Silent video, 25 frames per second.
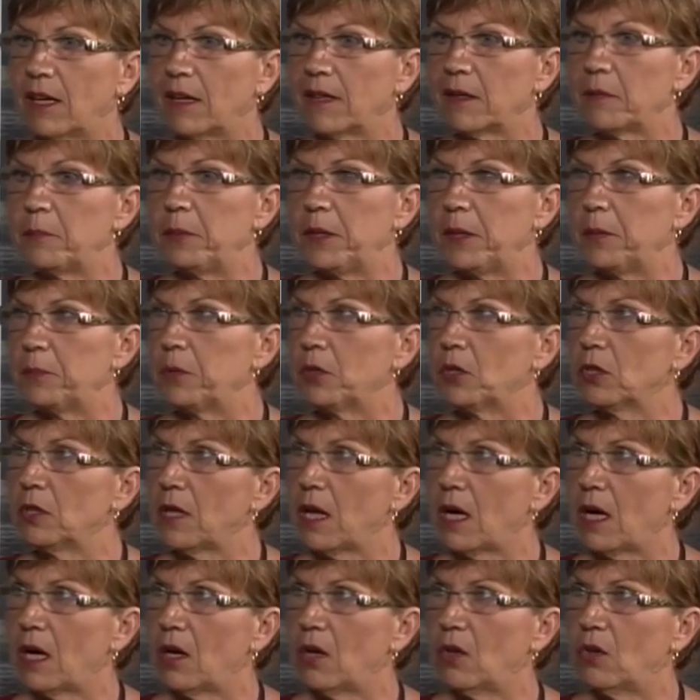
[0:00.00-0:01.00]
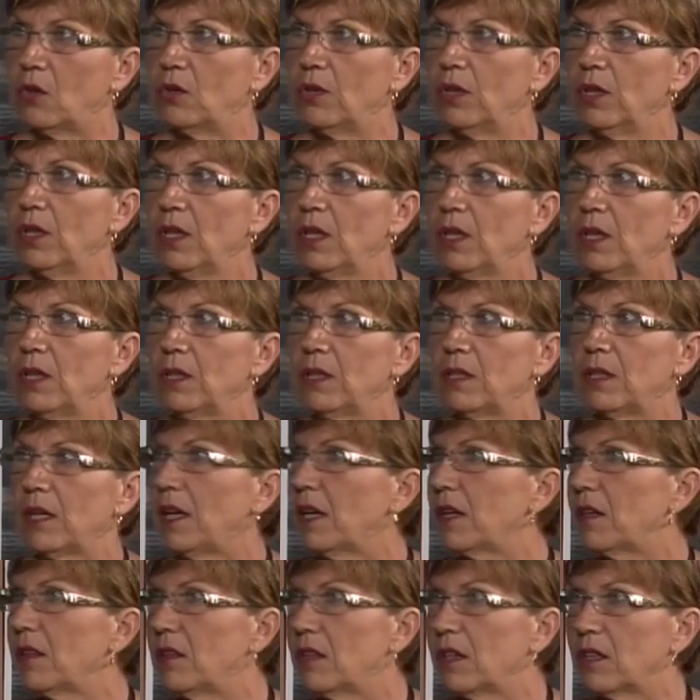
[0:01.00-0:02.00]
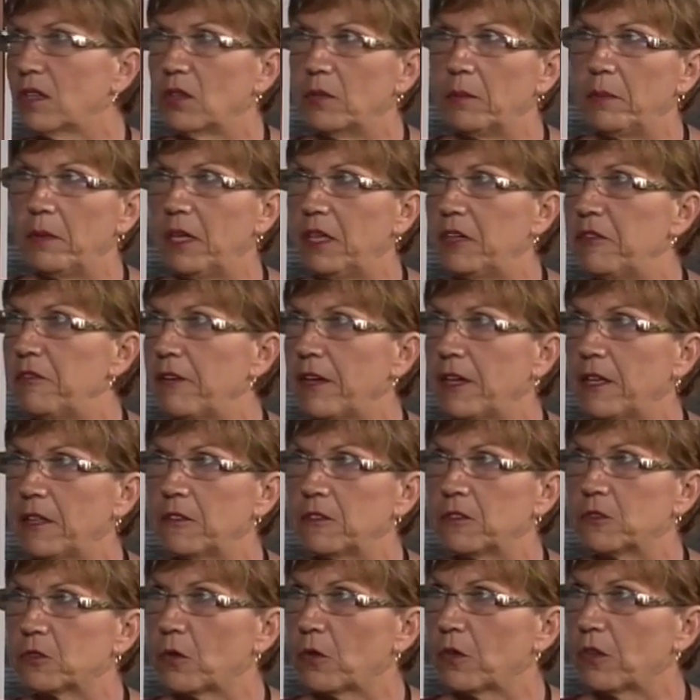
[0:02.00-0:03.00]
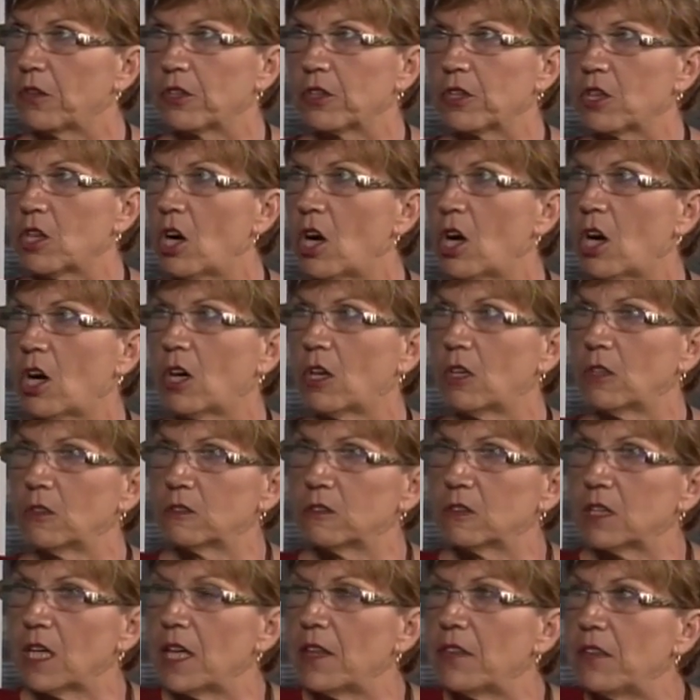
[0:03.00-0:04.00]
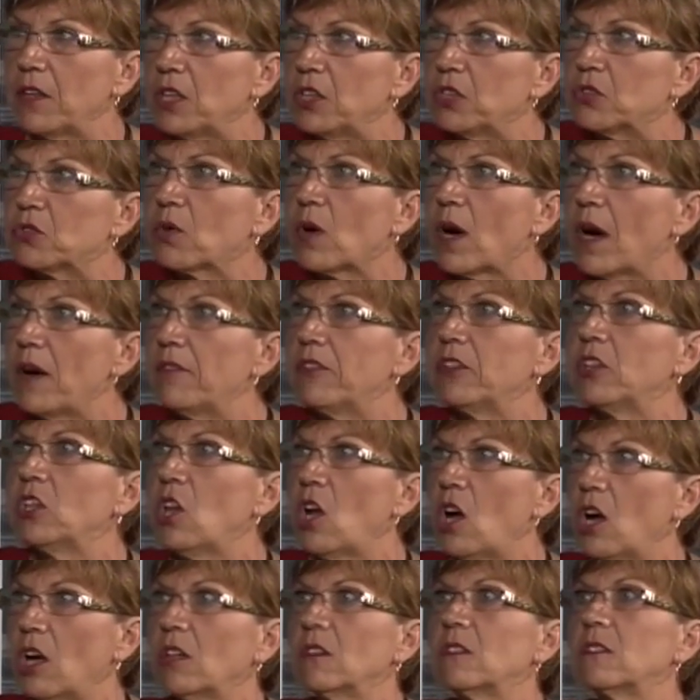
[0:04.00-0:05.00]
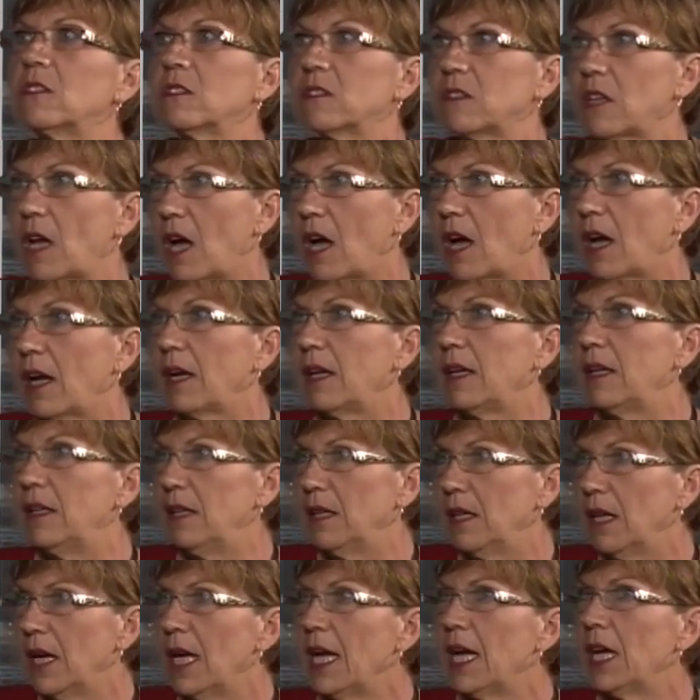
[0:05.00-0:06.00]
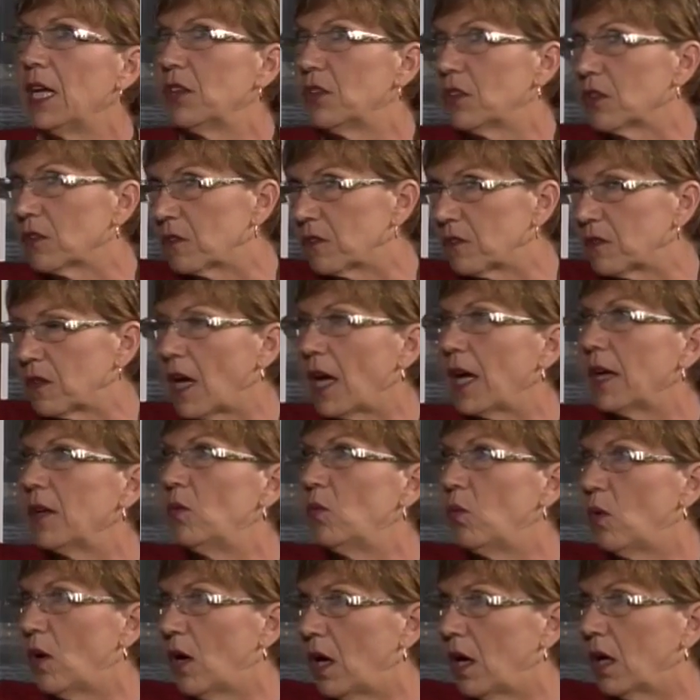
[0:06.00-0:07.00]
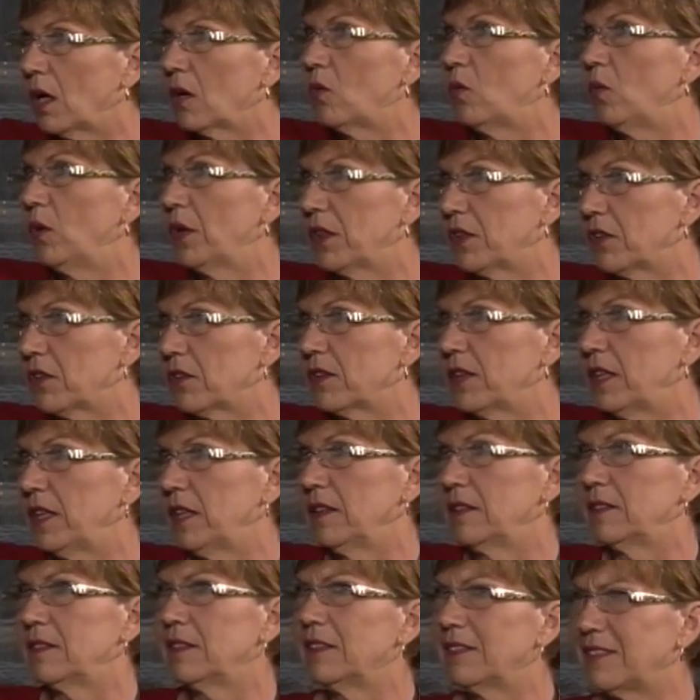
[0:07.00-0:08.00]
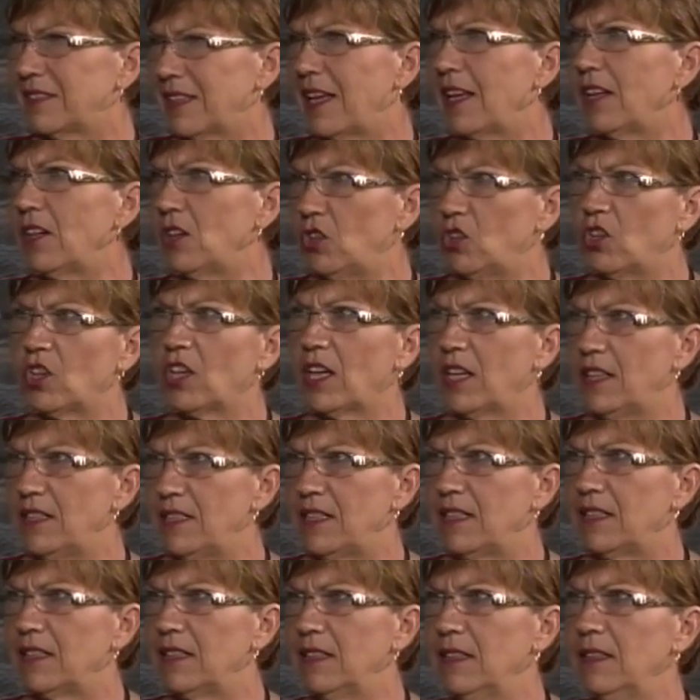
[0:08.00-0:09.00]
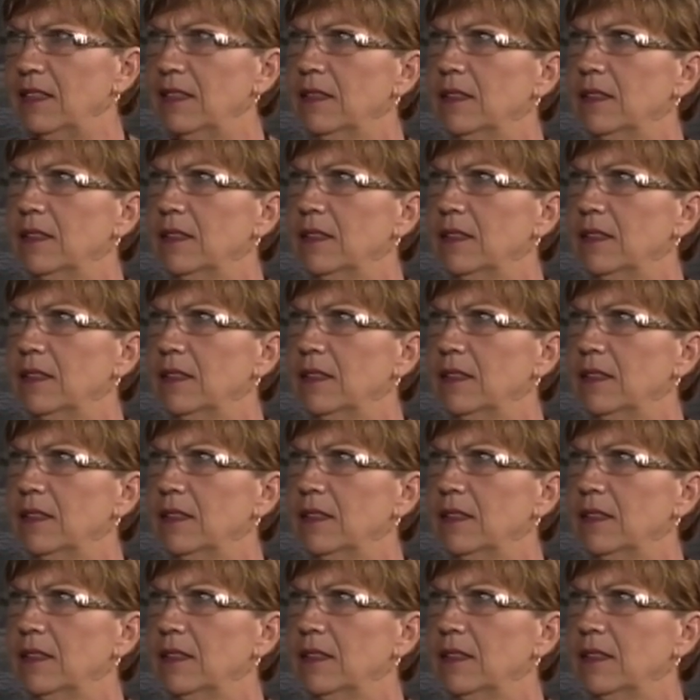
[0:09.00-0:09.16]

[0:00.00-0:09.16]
people now take their minivans or their cars and they drive alongside the sidewalk with their kids. Is that a good idea?